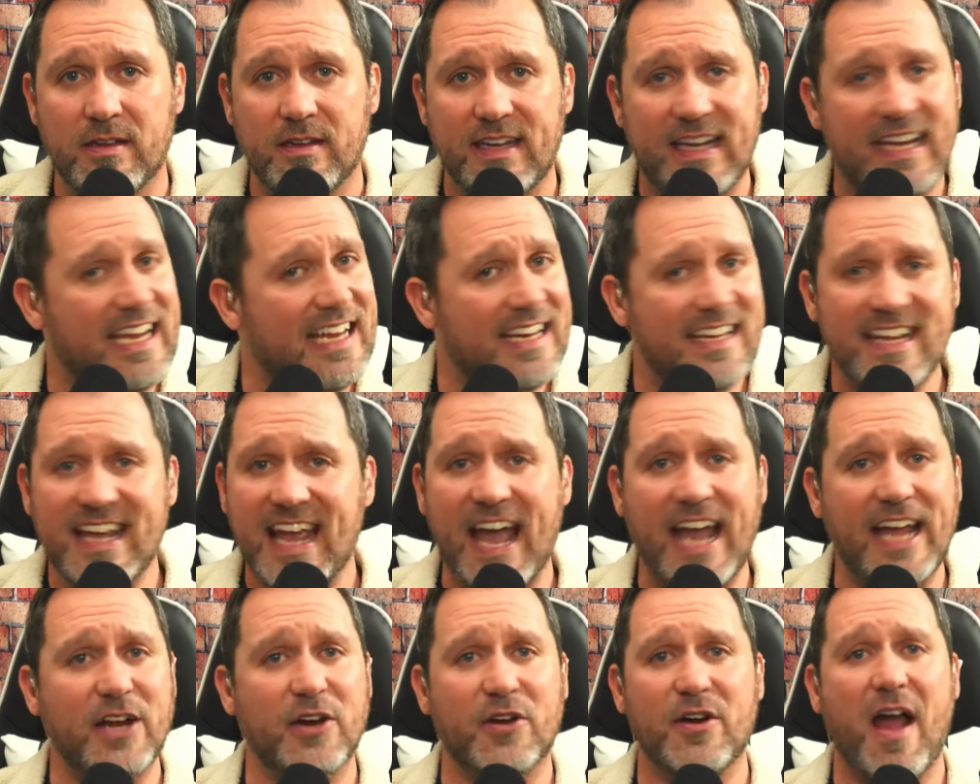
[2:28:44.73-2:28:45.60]

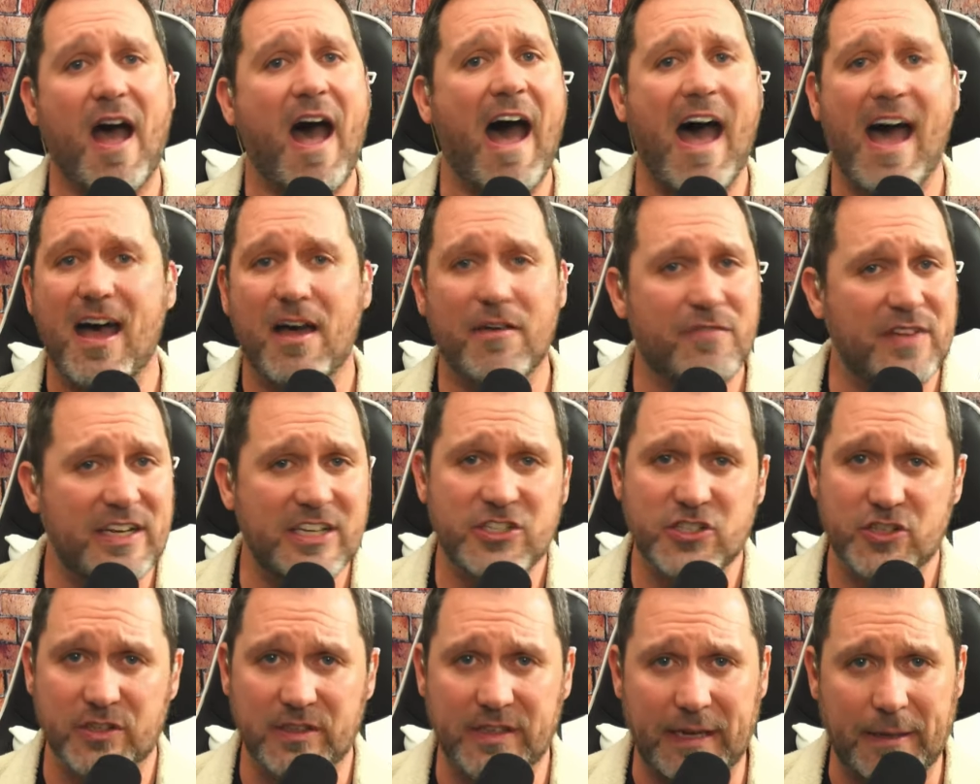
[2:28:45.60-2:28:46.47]
NDA or not,
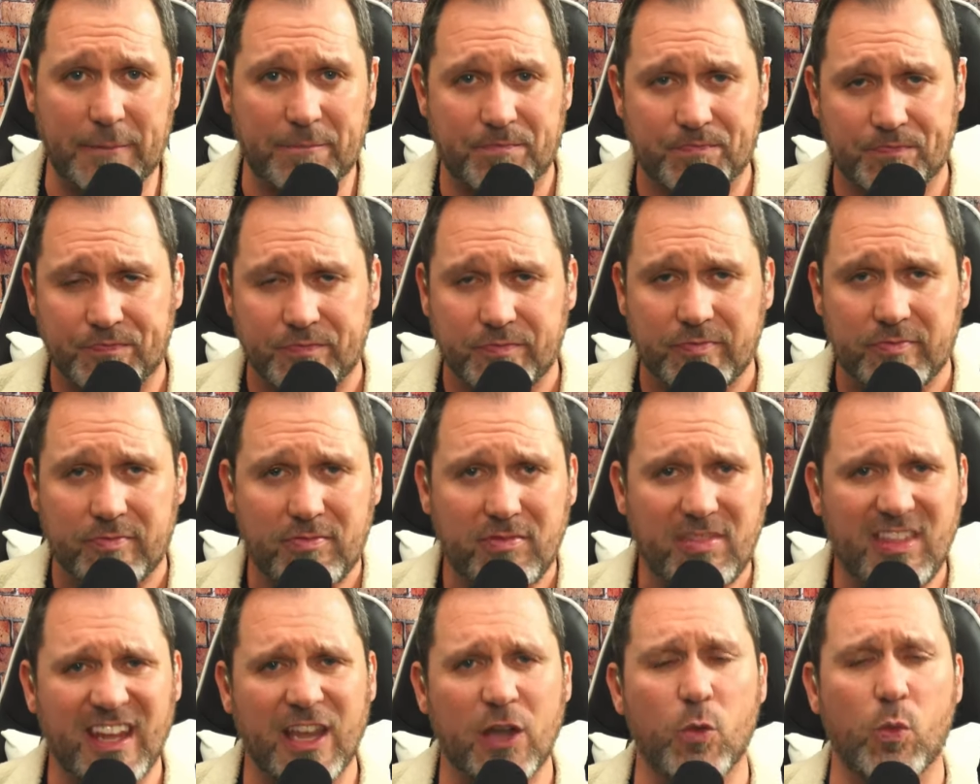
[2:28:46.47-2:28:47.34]
eventually
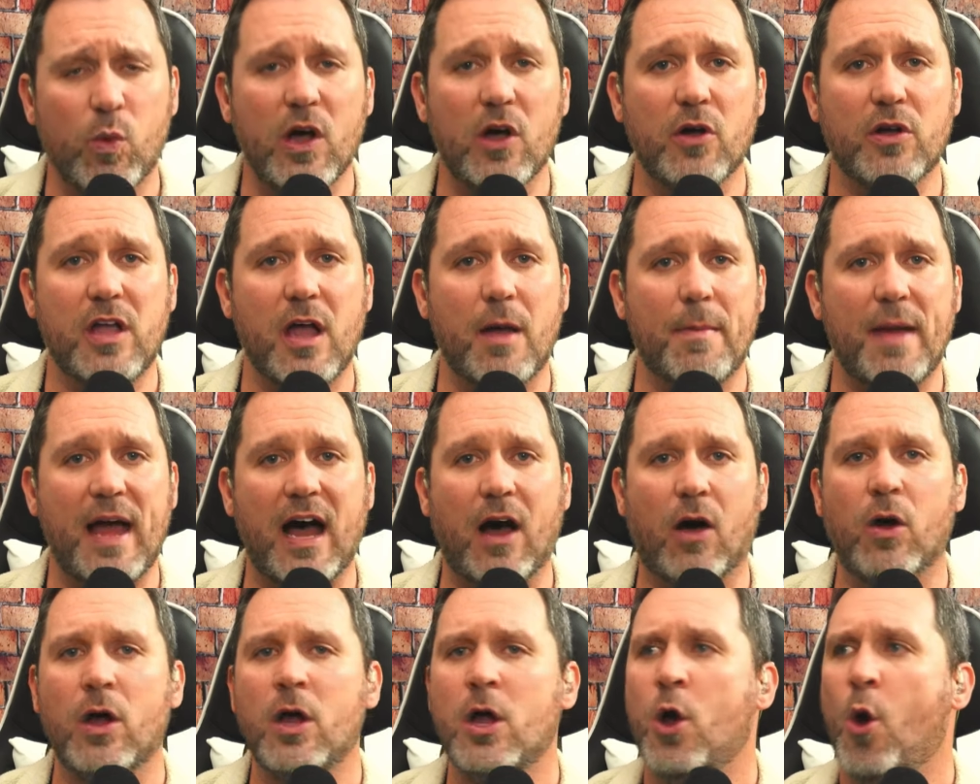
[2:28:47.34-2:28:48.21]
it will come
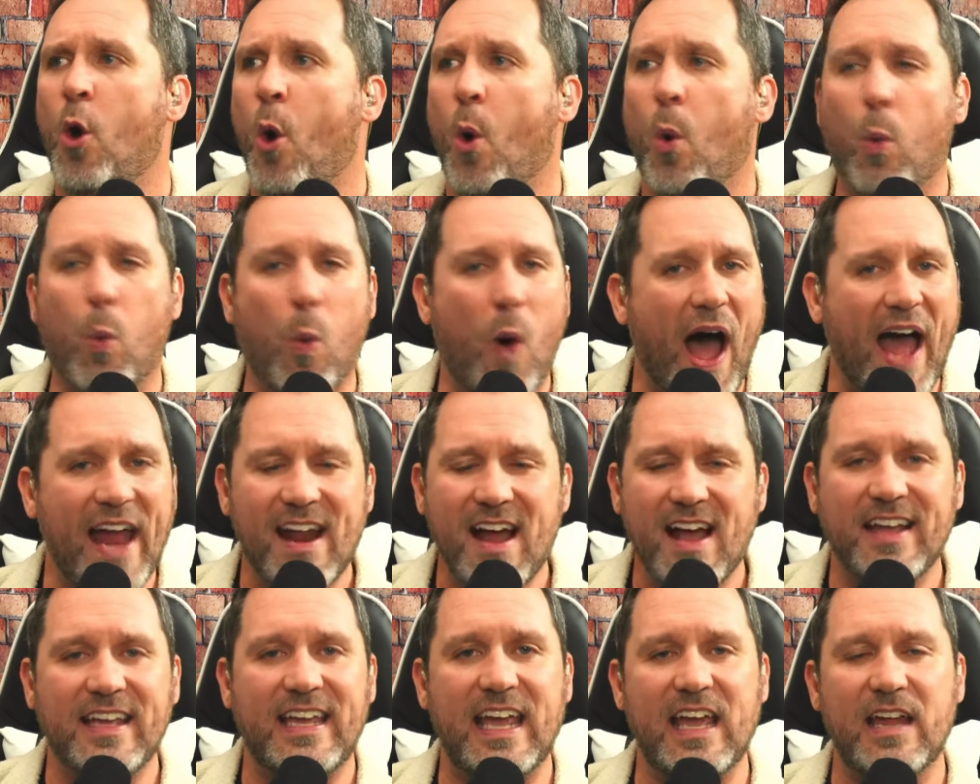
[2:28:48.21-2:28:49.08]
out. Why
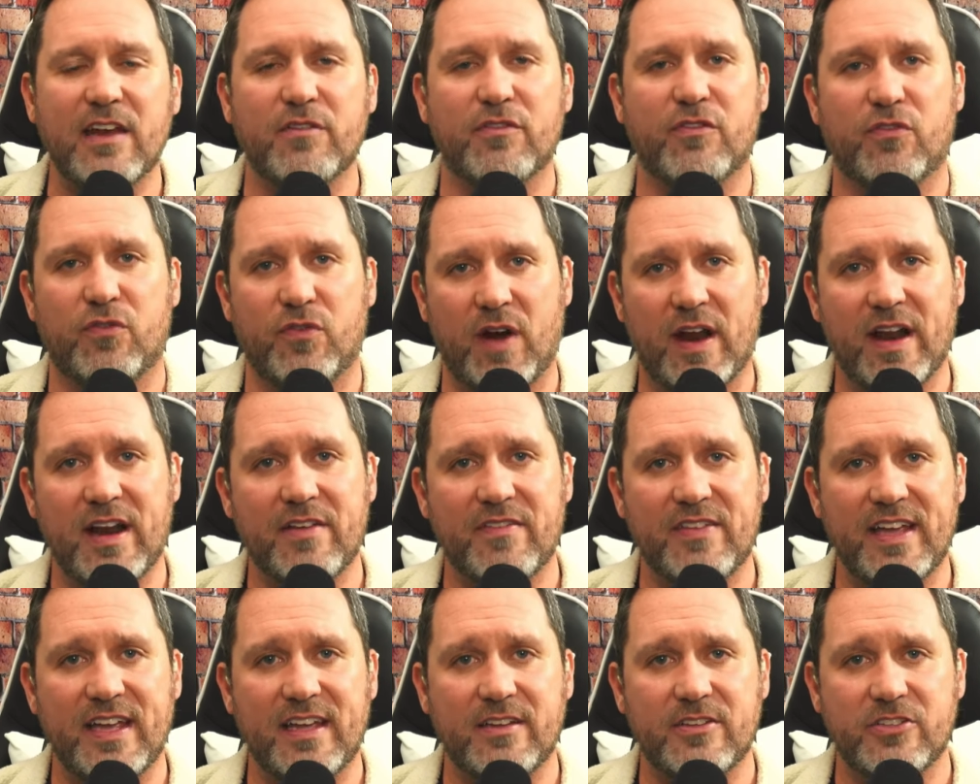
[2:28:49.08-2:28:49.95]
not get in front of
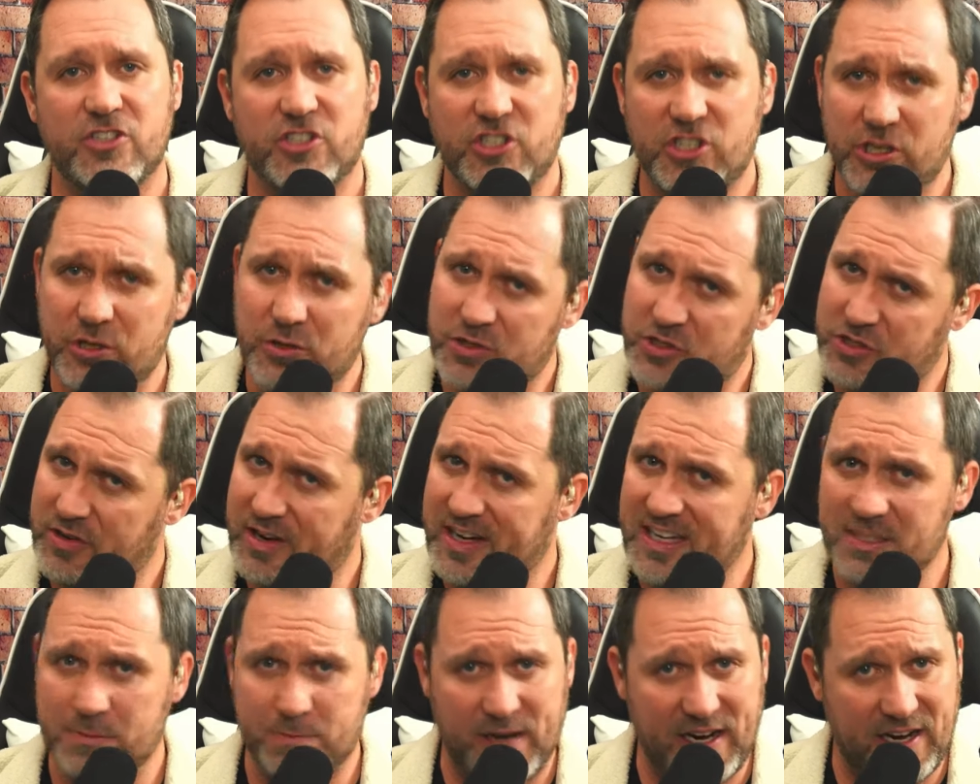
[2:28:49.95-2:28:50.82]
it? Choose
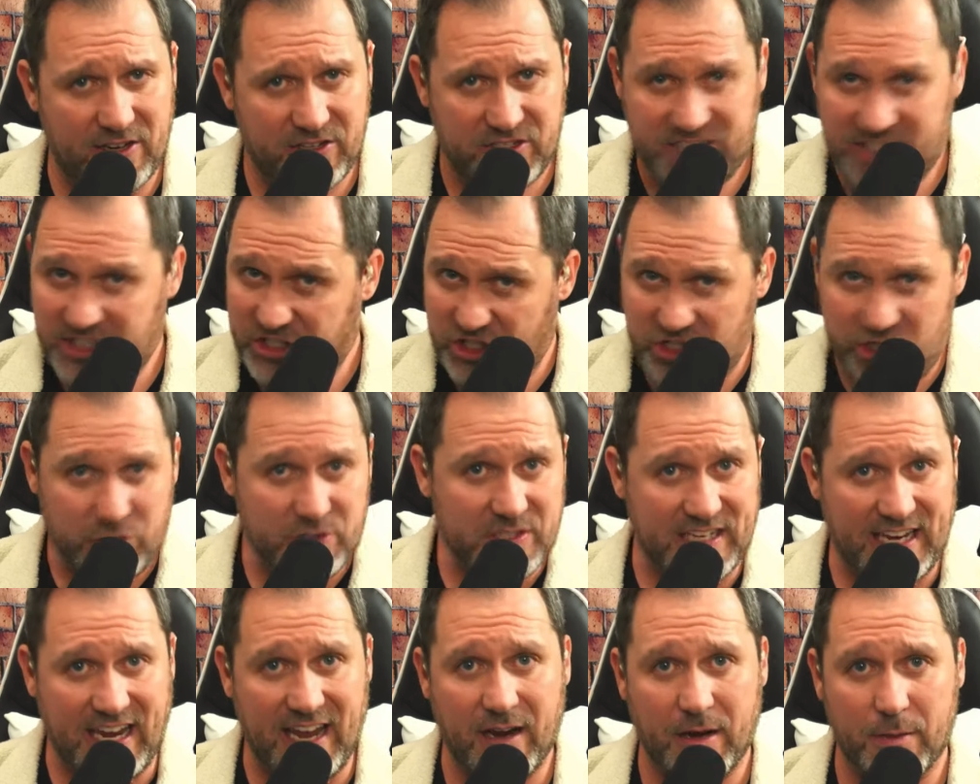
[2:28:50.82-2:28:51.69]
transparency, choose
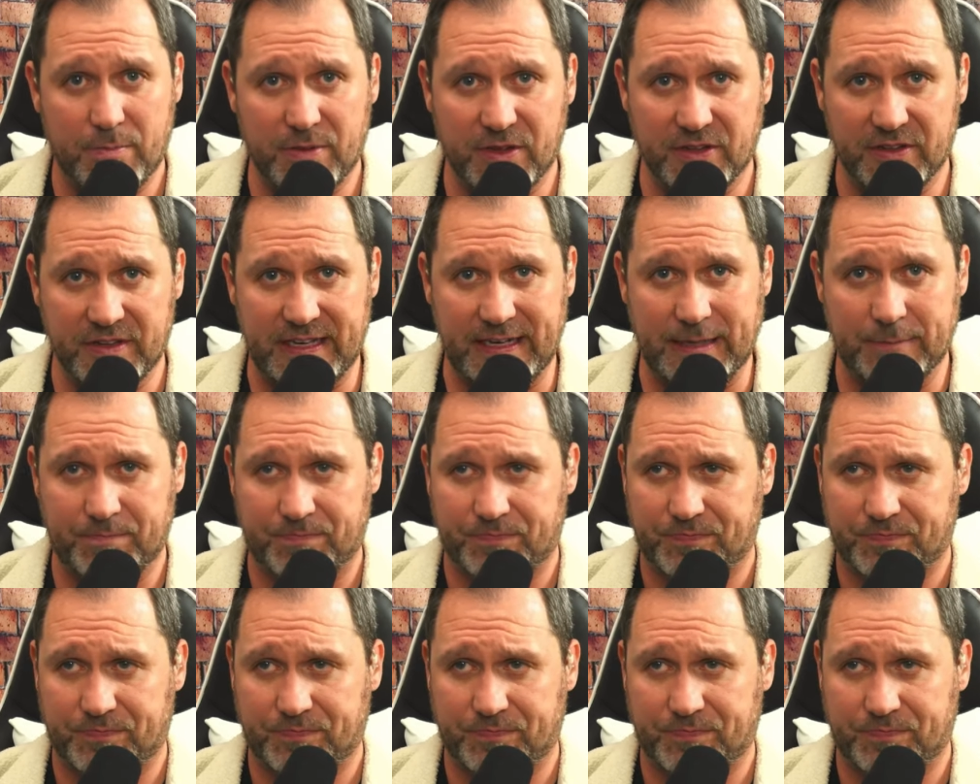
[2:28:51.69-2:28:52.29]
accountability.